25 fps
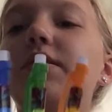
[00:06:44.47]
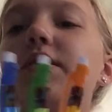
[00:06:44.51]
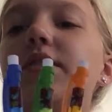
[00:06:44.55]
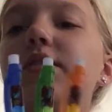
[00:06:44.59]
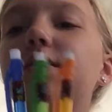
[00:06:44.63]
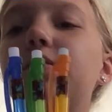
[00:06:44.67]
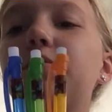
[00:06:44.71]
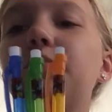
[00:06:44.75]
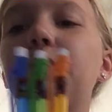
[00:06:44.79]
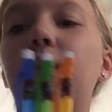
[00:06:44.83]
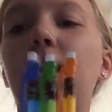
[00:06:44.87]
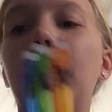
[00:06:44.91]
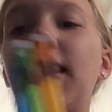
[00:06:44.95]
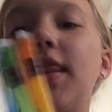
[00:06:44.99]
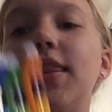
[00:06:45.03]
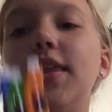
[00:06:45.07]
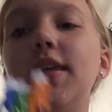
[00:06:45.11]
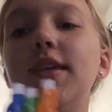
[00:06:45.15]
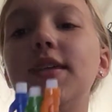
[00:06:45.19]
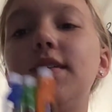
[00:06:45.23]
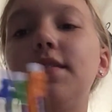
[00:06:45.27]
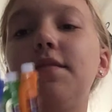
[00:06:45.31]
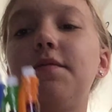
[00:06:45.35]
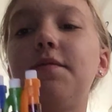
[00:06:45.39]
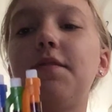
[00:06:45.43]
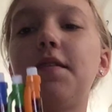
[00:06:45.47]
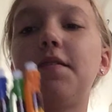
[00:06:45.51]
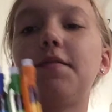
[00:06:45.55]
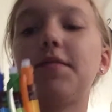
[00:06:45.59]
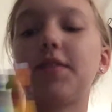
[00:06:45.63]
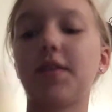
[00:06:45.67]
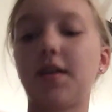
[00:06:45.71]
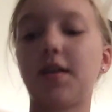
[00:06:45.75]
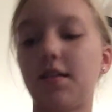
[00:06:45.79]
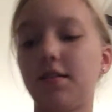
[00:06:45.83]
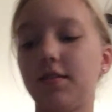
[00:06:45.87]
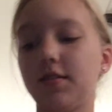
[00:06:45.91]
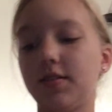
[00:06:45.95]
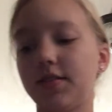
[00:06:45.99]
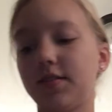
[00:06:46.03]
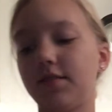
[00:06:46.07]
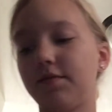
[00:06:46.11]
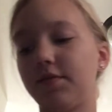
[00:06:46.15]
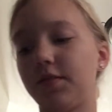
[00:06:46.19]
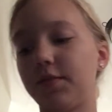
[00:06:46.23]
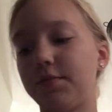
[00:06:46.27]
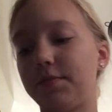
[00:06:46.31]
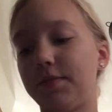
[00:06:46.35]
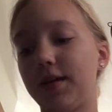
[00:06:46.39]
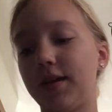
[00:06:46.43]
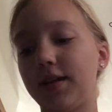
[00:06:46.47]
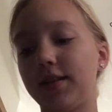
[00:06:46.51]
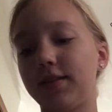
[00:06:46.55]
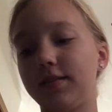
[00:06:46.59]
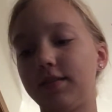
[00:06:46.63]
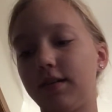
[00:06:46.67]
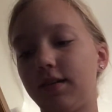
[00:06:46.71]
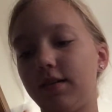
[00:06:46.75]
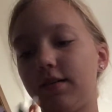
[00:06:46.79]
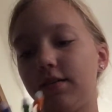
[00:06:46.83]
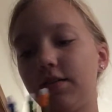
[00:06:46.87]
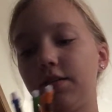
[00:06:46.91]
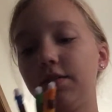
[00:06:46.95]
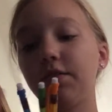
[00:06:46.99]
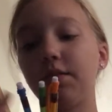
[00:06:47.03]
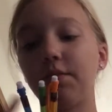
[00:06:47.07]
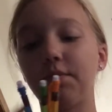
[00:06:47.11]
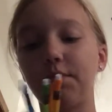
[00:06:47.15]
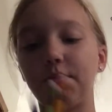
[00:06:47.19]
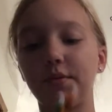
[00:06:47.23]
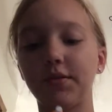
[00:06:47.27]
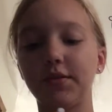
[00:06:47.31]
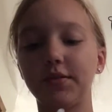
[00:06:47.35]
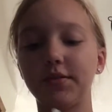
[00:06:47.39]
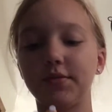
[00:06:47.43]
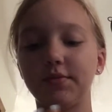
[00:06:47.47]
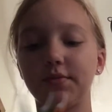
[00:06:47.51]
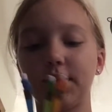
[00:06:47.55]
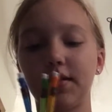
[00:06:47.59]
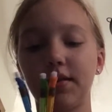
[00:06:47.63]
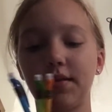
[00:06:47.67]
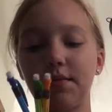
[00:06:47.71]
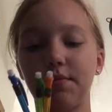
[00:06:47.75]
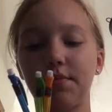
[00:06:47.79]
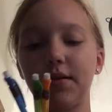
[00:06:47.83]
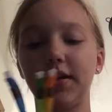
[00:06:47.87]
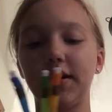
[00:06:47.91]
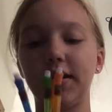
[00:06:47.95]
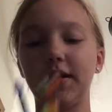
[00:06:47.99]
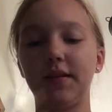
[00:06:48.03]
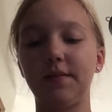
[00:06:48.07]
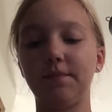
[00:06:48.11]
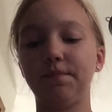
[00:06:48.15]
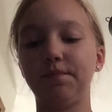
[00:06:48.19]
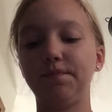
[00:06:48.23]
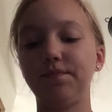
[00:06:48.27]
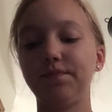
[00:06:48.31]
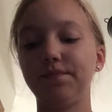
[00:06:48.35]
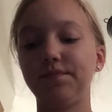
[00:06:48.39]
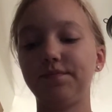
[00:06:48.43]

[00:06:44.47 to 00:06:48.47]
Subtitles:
These are my least favorite colors of the pens, although the blue is really pretty.